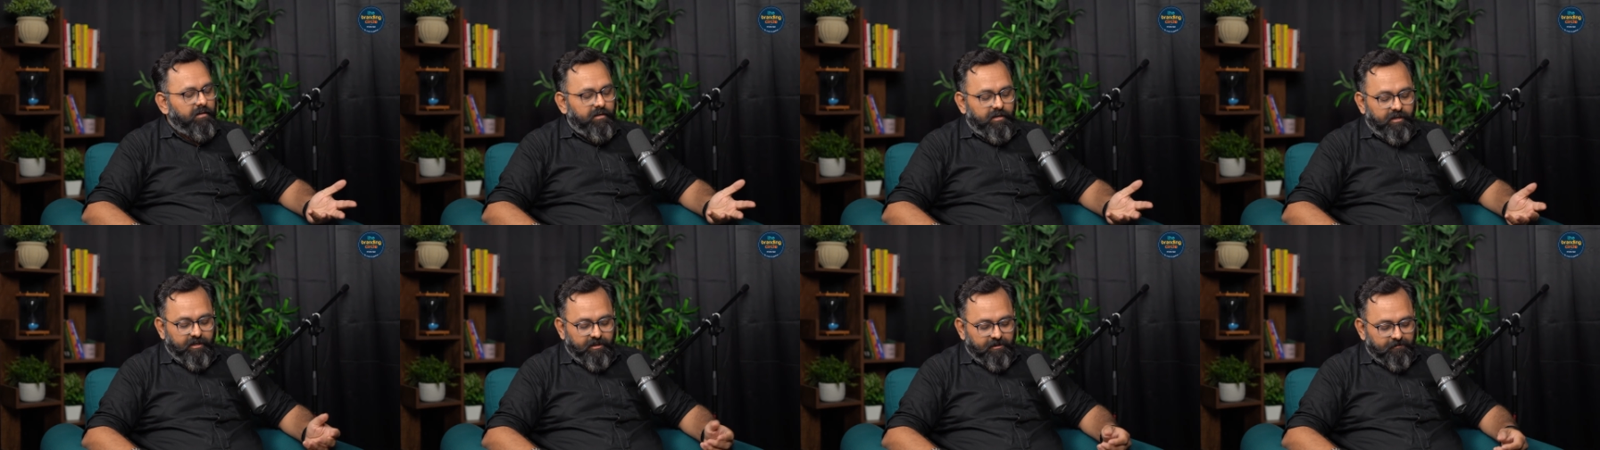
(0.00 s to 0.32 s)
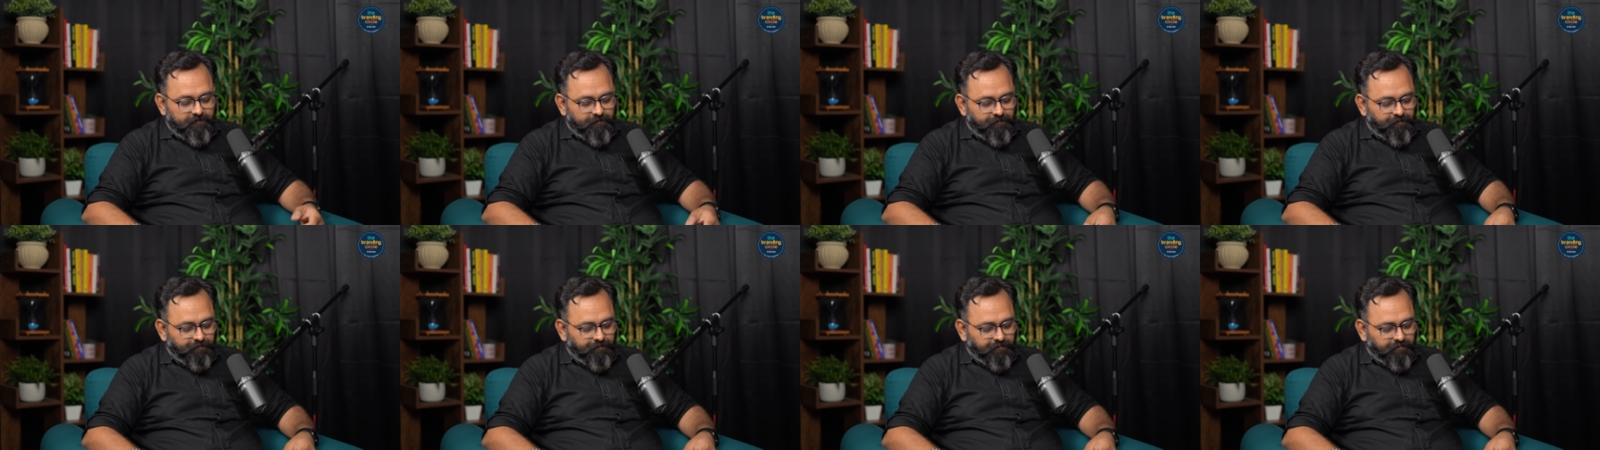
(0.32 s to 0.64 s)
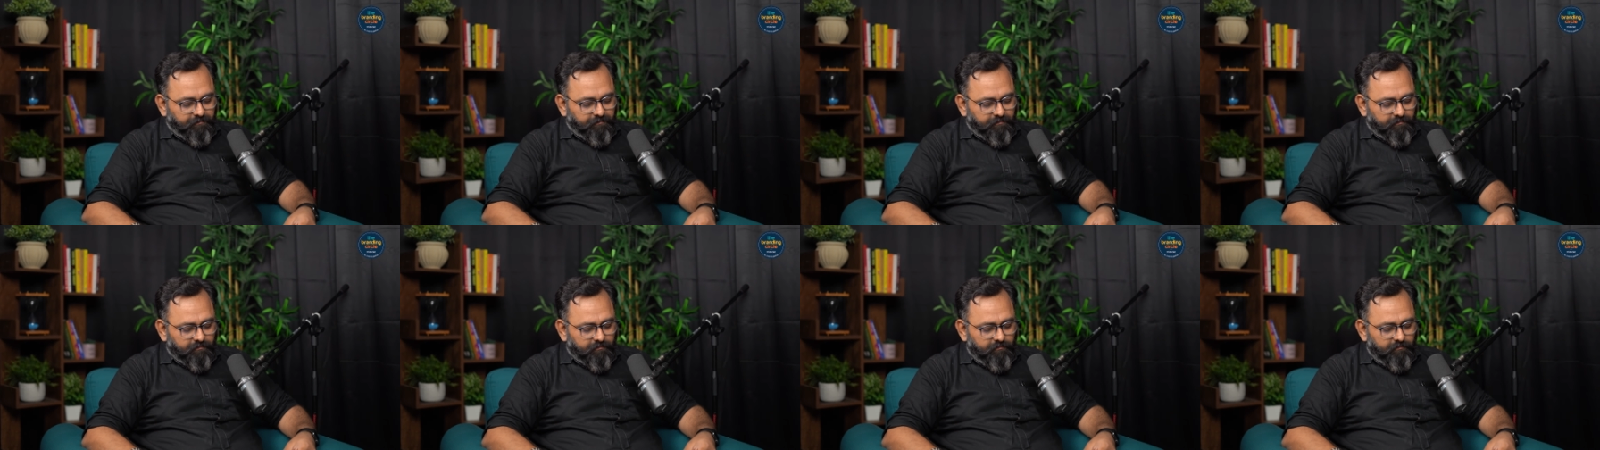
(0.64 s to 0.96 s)
right?
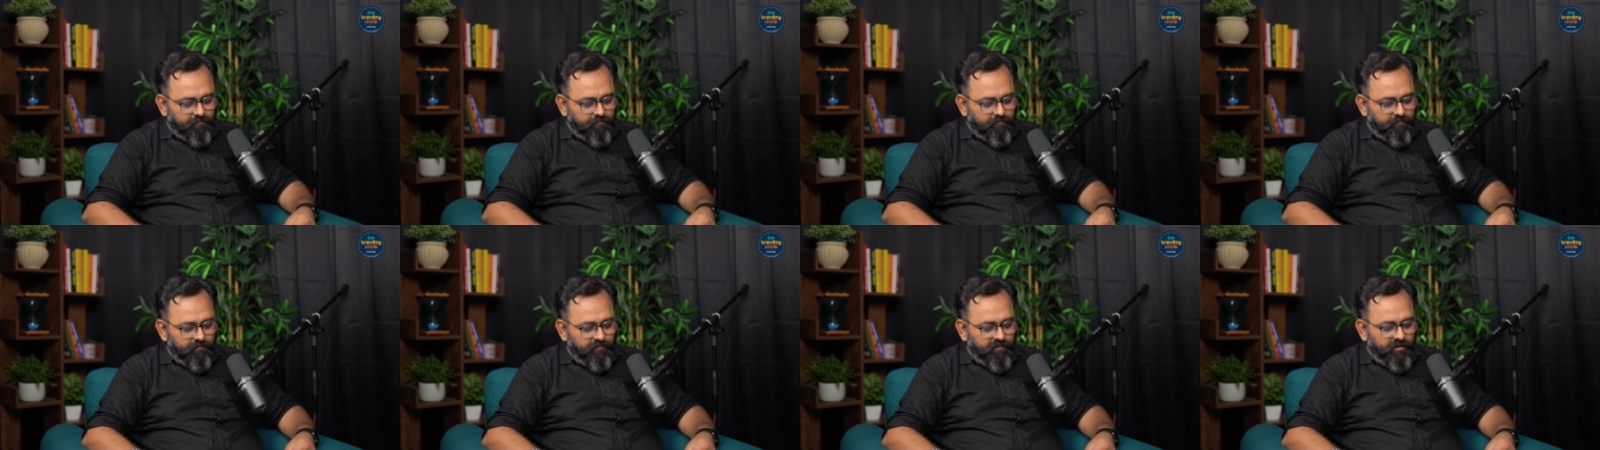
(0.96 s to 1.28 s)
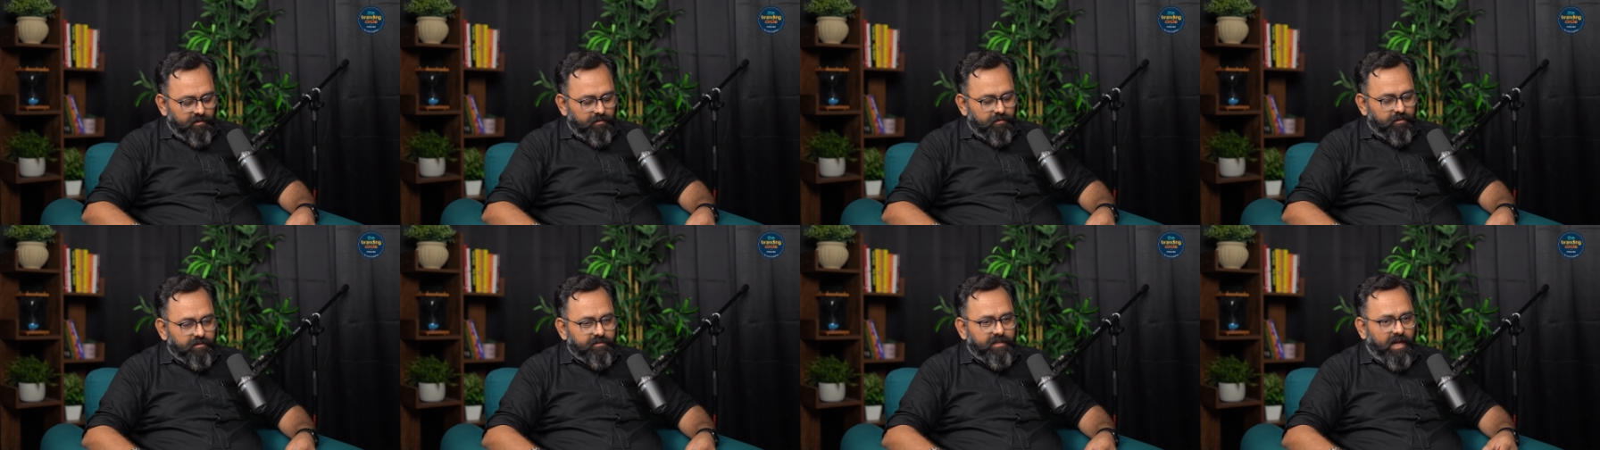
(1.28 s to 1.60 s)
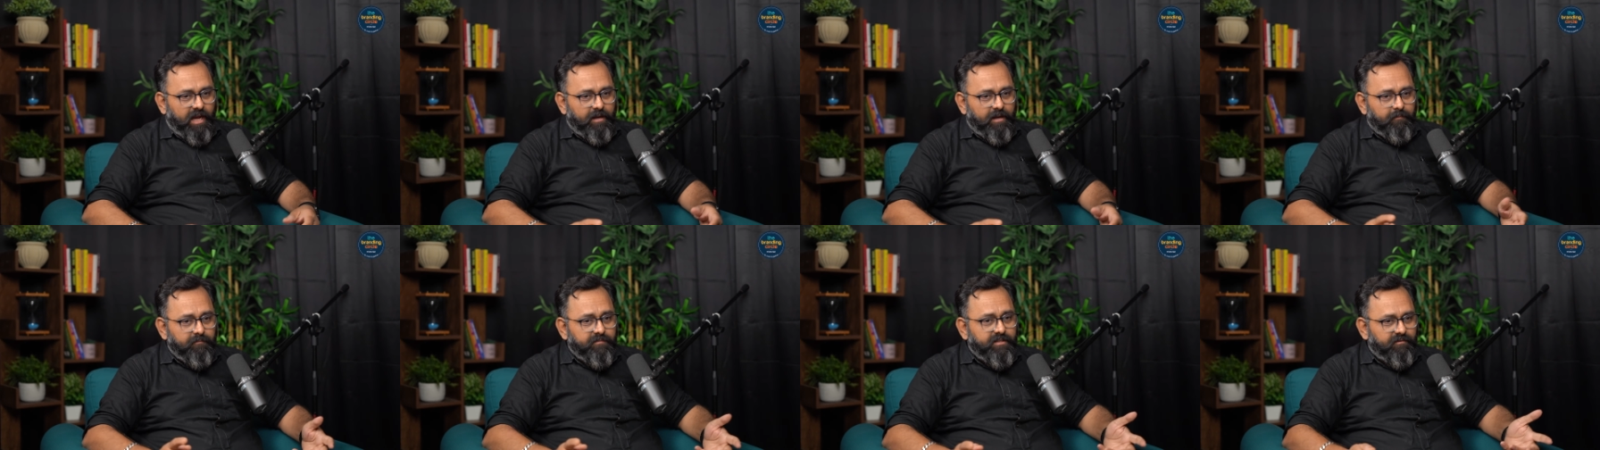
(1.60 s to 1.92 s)
The
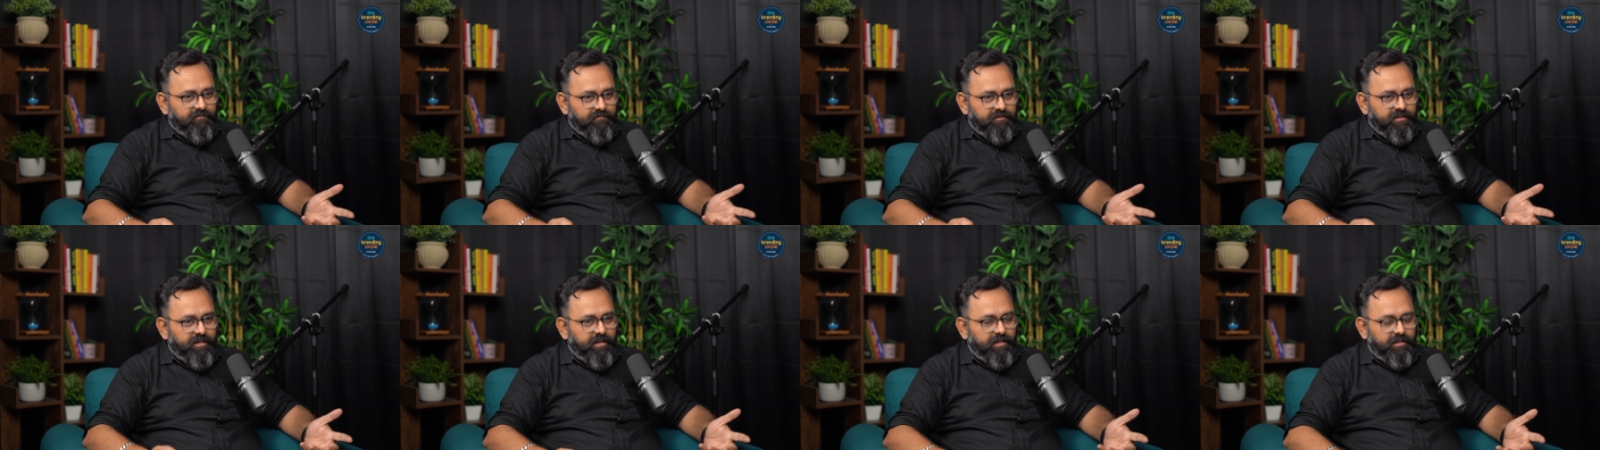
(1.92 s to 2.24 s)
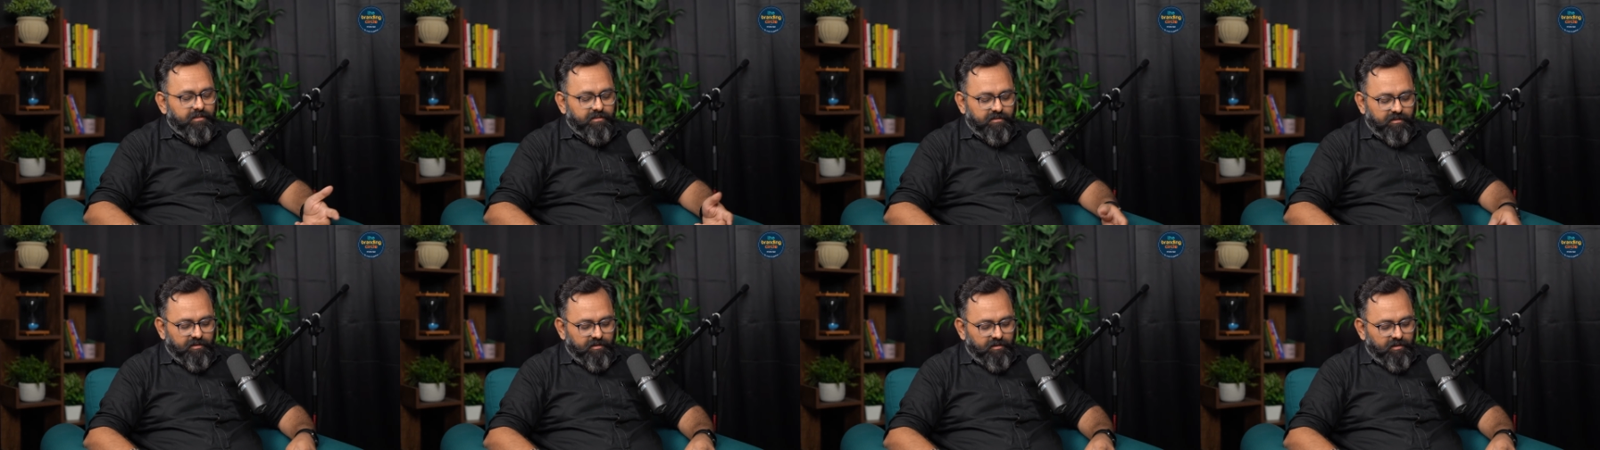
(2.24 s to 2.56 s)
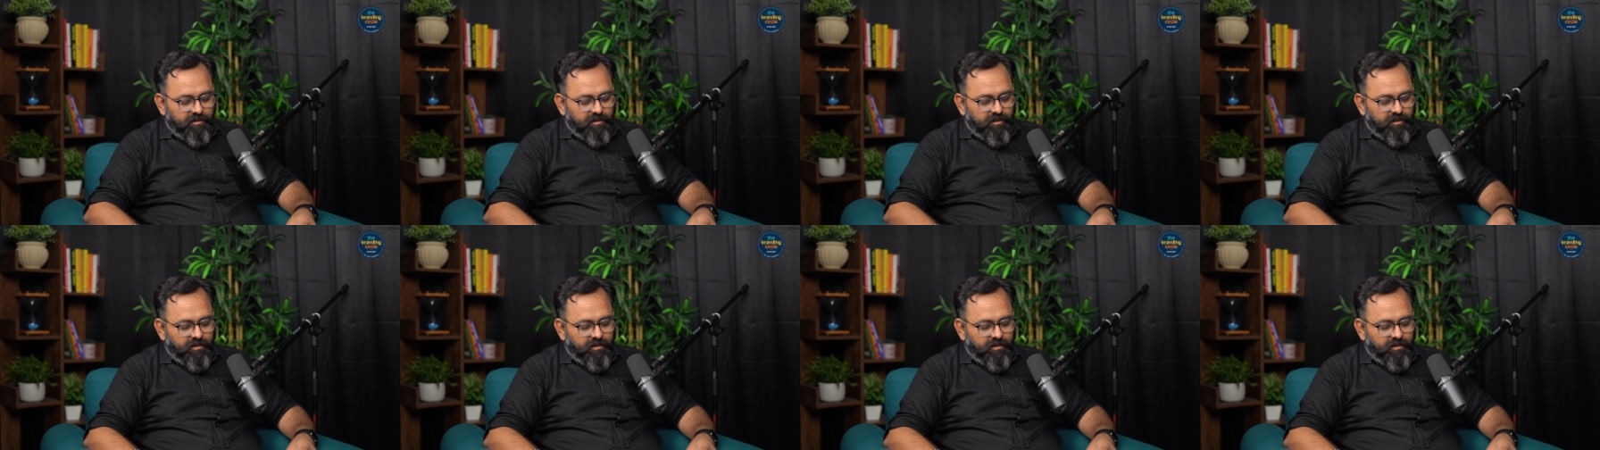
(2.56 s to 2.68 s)
times have changed.